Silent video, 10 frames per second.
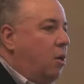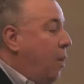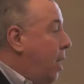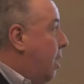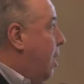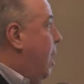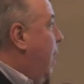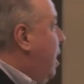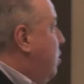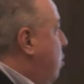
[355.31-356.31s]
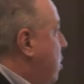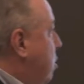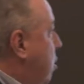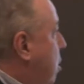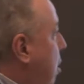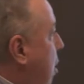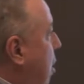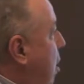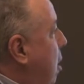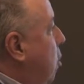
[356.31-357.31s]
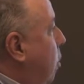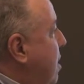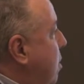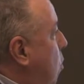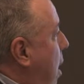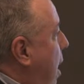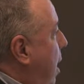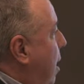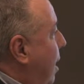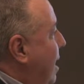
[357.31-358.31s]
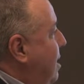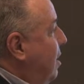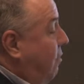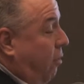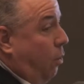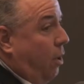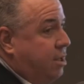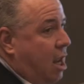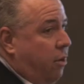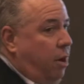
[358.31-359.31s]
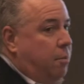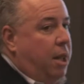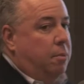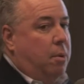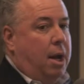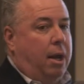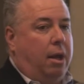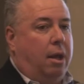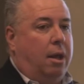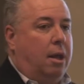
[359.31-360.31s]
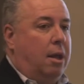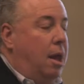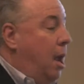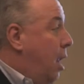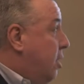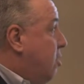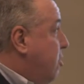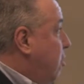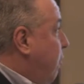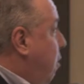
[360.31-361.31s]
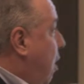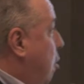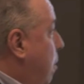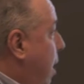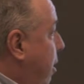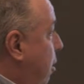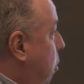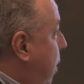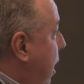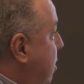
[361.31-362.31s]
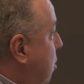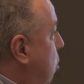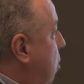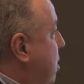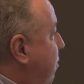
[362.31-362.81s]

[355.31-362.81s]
creating a chelate structure. And the reason why glycine is very well tolerated by the body, and it's also very low molecular weight. So it works